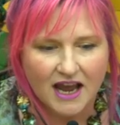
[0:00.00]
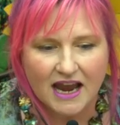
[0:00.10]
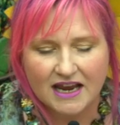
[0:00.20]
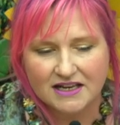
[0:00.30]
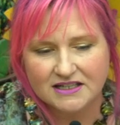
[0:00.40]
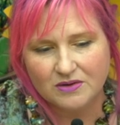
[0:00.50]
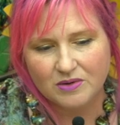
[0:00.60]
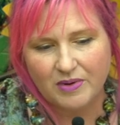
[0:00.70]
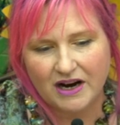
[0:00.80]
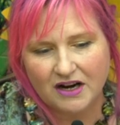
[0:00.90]
And to
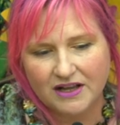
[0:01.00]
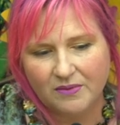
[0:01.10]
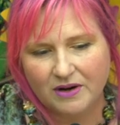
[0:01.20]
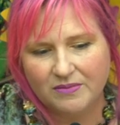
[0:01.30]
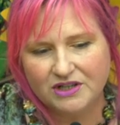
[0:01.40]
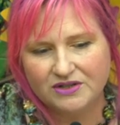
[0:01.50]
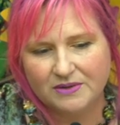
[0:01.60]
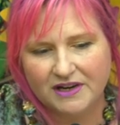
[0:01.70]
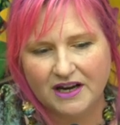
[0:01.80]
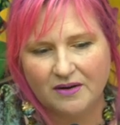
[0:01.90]
repair that, what I'm going to do is
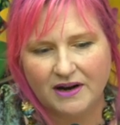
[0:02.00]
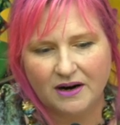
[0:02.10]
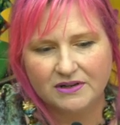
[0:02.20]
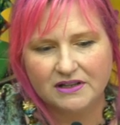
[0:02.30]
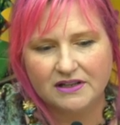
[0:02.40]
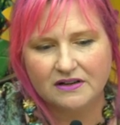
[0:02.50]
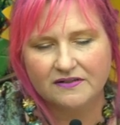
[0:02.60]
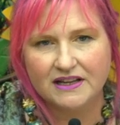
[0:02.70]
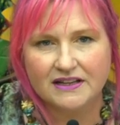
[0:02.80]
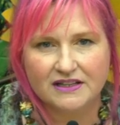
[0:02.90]
I'm going to come back with a little
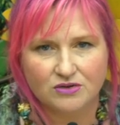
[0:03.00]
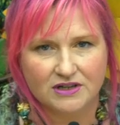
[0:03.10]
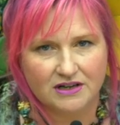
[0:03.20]
of the alizarin